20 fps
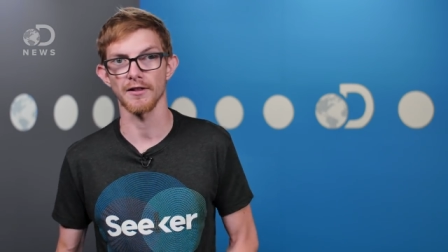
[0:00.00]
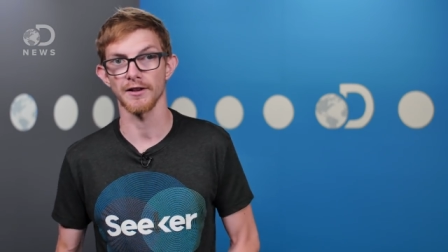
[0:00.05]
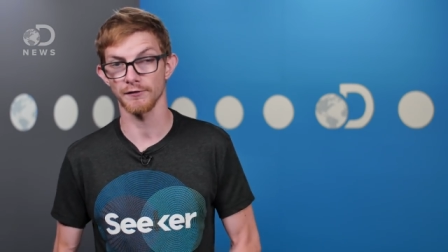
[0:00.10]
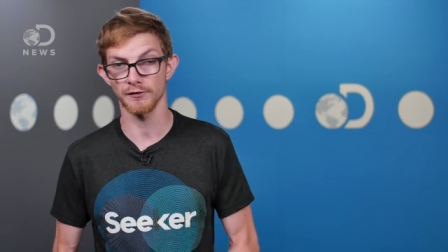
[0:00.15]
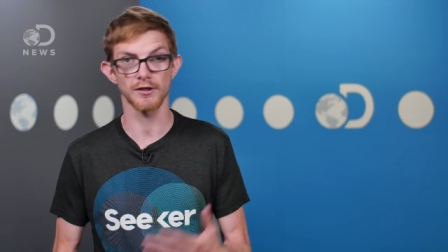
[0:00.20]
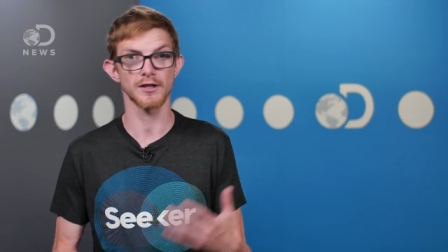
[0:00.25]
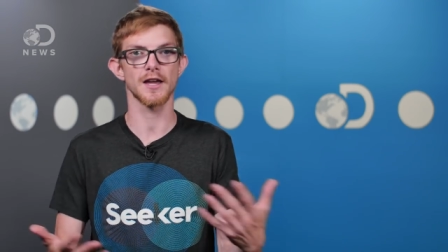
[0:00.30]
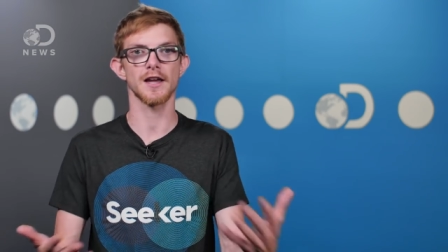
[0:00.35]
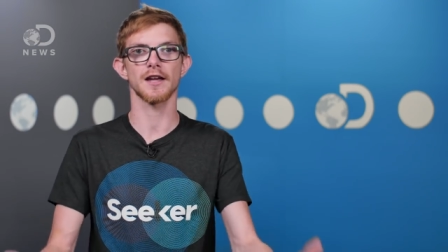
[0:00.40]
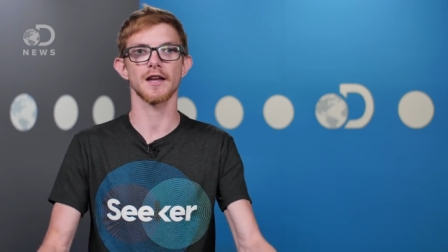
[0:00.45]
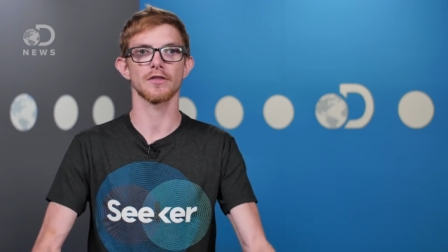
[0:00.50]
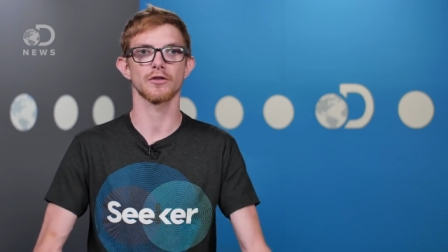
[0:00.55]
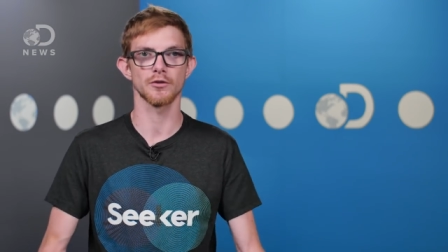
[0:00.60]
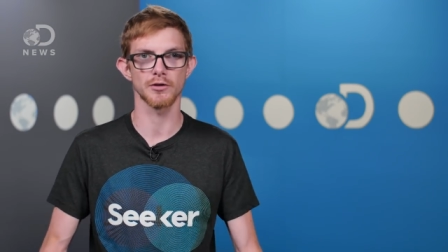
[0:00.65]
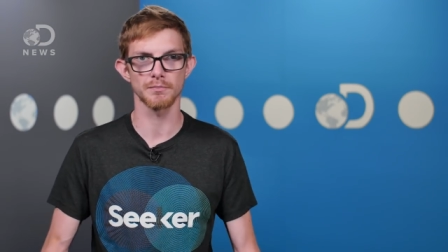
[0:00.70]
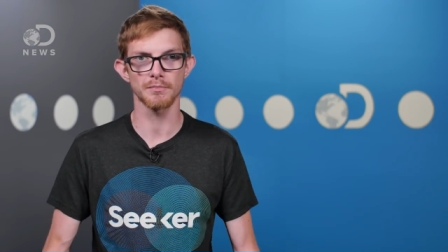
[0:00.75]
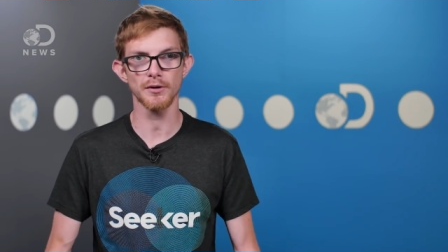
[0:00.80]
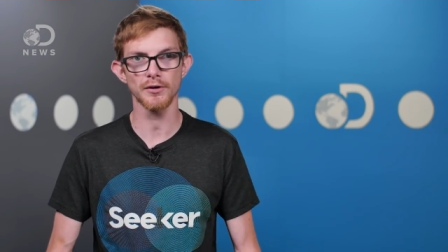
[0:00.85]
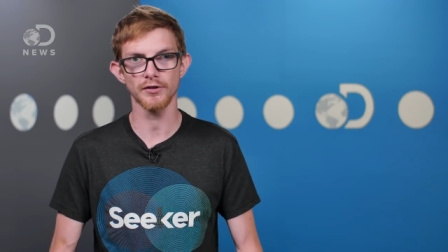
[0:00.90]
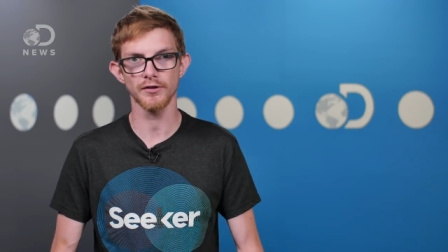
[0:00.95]
and if you can't get through
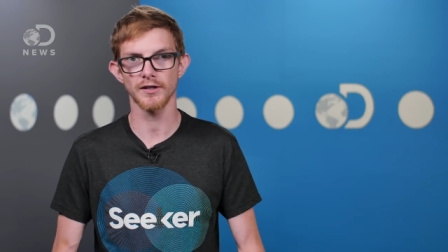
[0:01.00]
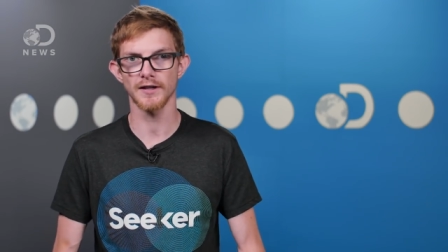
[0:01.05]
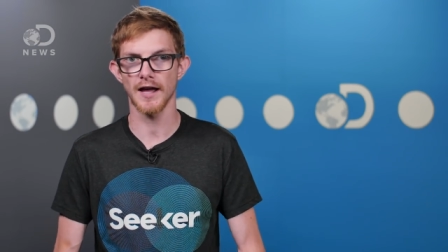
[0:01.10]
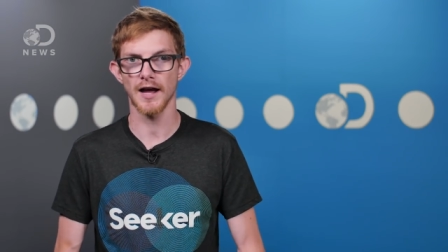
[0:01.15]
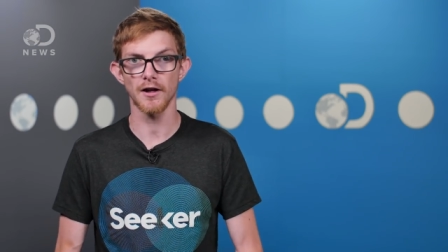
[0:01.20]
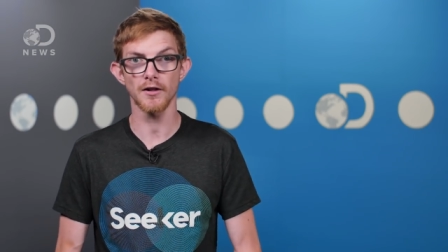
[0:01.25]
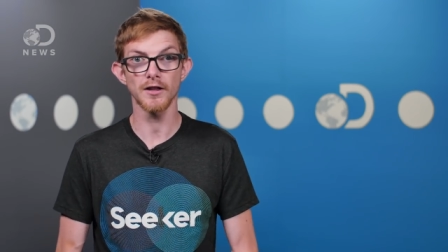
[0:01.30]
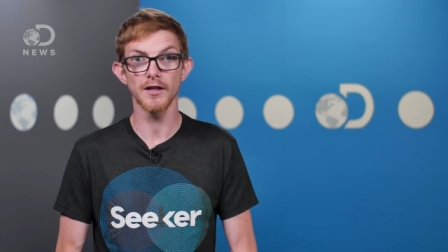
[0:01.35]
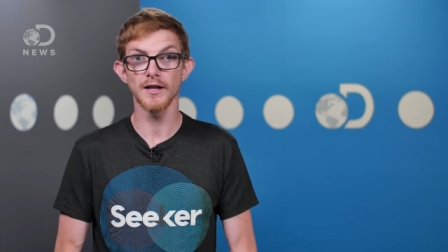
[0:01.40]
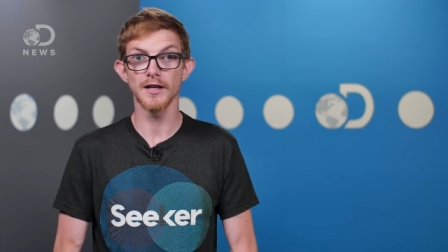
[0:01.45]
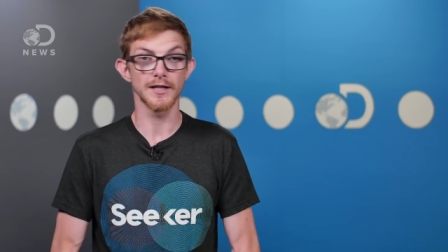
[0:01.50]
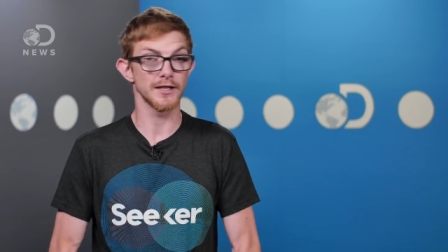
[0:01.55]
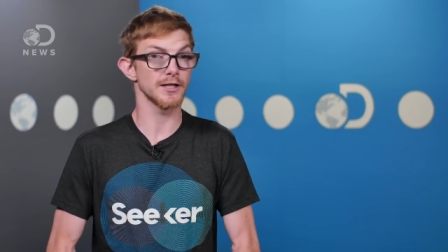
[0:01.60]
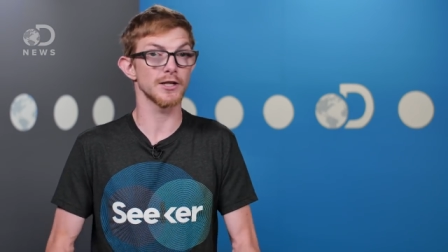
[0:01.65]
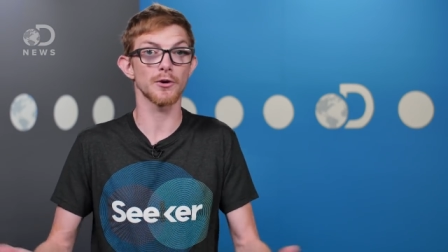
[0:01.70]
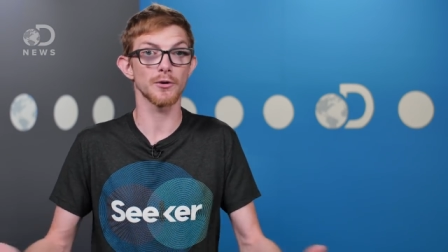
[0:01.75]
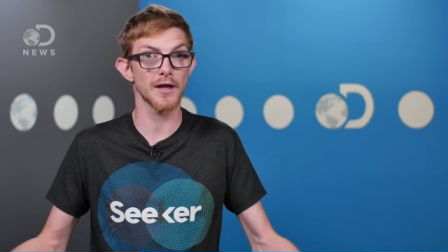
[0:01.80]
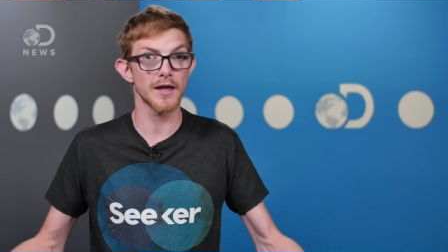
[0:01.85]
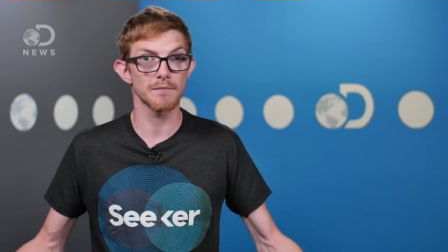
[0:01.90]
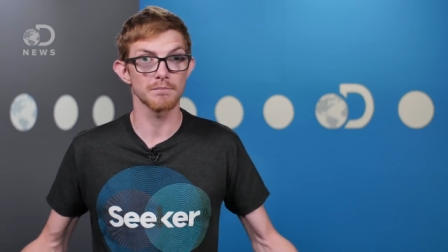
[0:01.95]
the birth canal, you
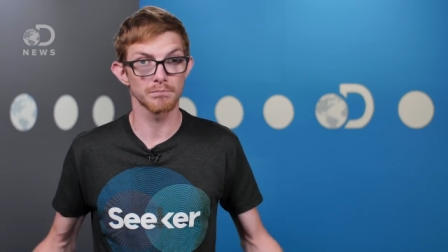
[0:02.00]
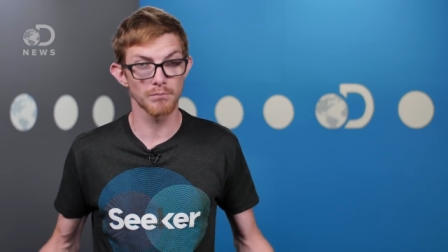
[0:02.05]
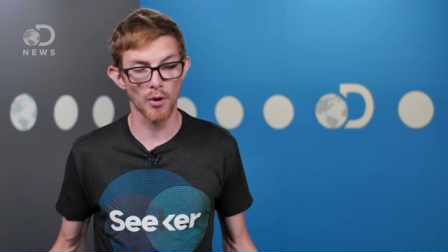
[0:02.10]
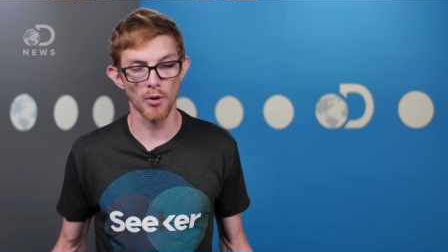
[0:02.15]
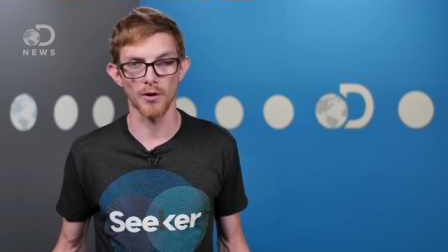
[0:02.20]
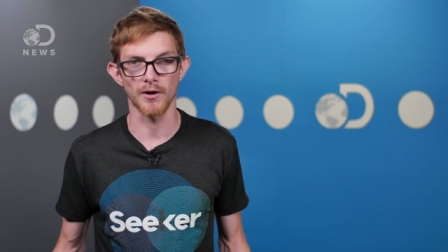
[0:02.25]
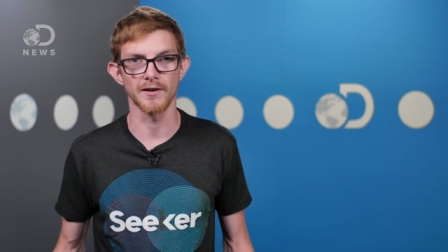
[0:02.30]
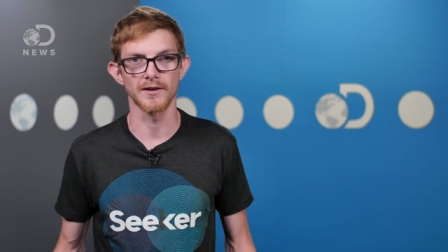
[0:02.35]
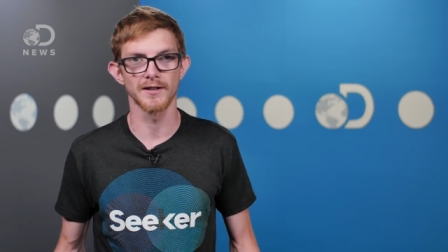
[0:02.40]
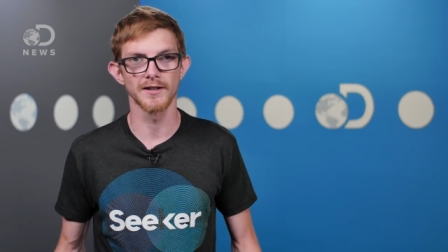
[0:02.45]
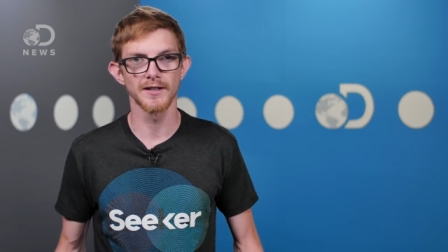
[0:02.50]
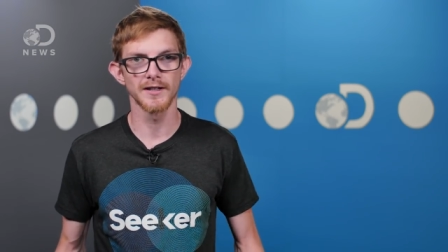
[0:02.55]
don't get born.